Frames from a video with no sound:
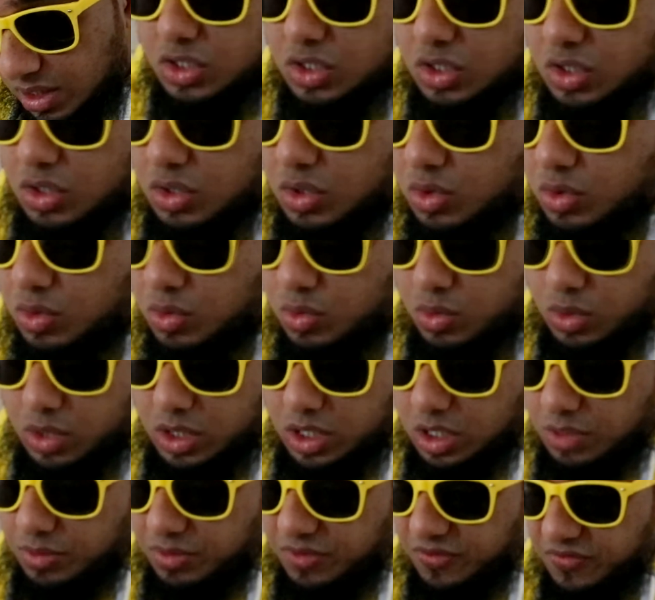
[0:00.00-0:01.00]
So we're
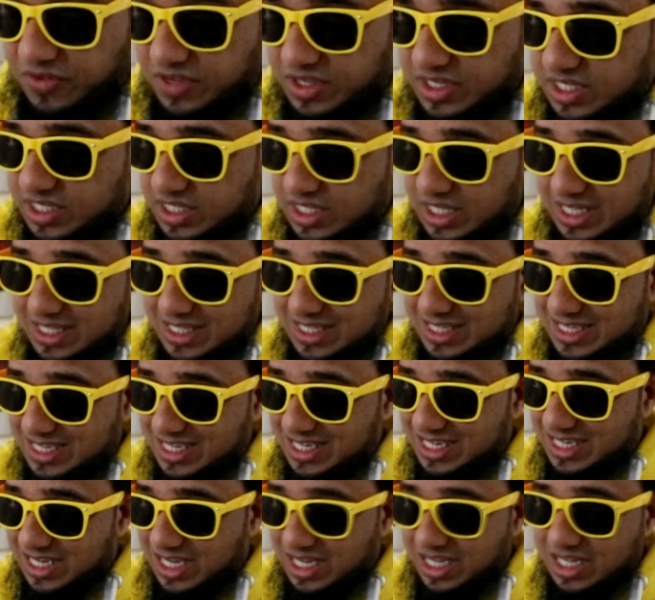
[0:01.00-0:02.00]
going to be fixing that
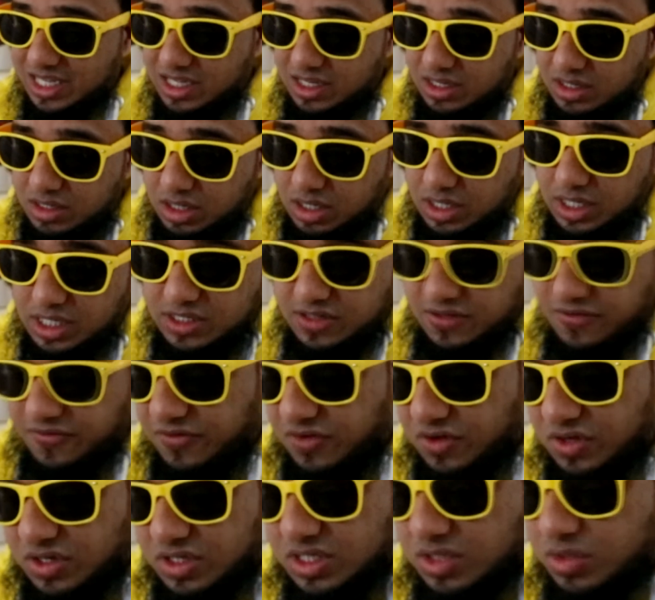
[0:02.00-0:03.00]
today. Like, that's the
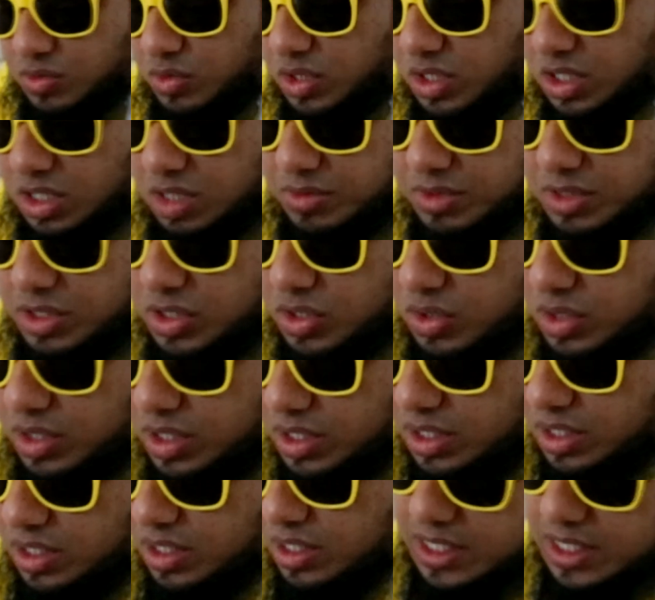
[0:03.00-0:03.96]
first thing we're going to be doing.